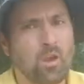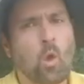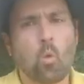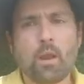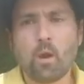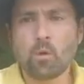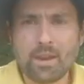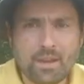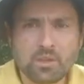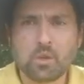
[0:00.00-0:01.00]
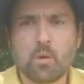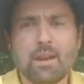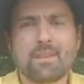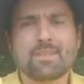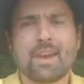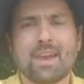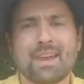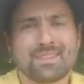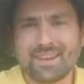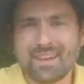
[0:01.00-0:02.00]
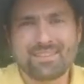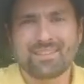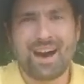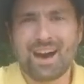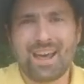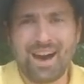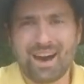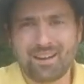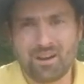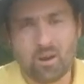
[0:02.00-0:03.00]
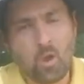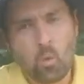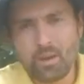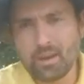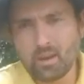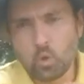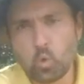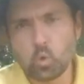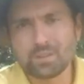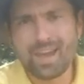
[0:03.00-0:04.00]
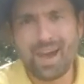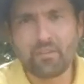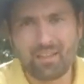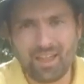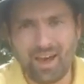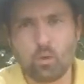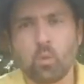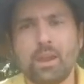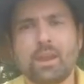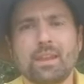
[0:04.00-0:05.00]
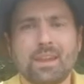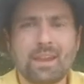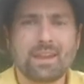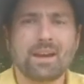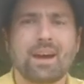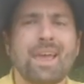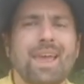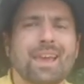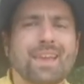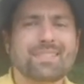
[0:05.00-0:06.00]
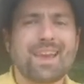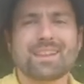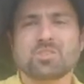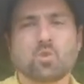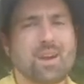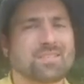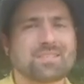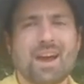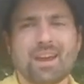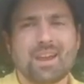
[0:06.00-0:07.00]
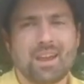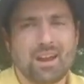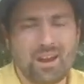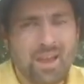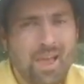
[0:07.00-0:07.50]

We don't need to do anything to get the lawn hotter. We need to cool down the lawn. We need to get that stress out of here.